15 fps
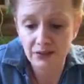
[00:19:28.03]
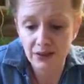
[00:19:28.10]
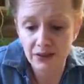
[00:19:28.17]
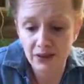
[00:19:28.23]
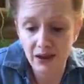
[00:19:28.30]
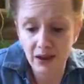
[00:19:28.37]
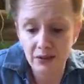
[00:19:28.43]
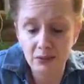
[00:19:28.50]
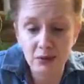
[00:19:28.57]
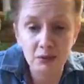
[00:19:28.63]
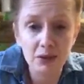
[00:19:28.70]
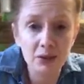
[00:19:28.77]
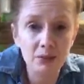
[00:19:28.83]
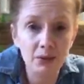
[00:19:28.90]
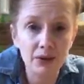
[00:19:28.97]
the time, the
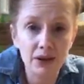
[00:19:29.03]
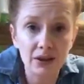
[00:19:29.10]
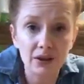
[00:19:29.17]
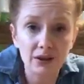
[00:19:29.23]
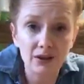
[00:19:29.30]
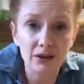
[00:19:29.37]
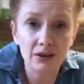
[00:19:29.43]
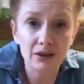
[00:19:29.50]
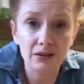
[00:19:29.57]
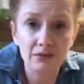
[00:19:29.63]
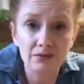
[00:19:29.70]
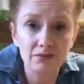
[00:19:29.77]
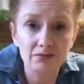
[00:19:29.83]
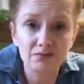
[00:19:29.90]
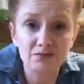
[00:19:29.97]
people that go to the
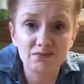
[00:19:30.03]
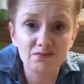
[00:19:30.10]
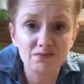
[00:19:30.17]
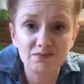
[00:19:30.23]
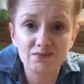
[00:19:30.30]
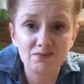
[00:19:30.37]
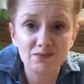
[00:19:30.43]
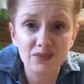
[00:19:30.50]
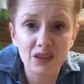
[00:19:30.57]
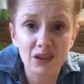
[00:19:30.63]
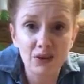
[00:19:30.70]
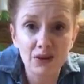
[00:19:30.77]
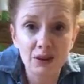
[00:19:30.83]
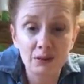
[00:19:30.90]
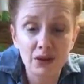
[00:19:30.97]

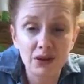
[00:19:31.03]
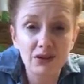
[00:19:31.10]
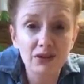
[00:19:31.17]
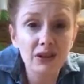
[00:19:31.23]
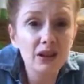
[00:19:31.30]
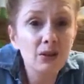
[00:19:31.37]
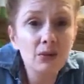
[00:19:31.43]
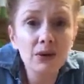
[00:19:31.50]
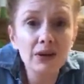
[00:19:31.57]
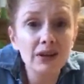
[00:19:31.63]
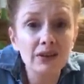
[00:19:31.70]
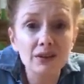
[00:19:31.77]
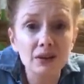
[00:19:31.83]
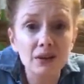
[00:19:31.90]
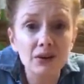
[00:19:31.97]
clothing markets, they don't want these
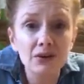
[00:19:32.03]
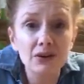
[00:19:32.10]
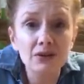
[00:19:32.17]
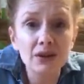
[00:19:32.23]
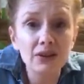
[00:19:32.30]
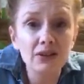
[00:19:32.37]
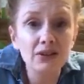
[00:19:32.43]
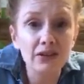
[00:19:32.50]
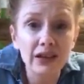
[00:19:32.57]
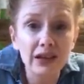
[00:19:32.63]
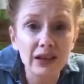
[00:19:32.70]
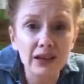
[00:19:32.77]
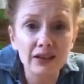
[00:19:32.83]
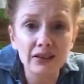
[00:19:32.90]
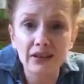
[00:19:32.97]
clothes. They've got
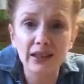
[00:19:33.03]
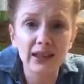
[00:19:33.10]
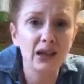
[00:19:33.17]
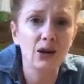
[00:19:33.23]
stains, they got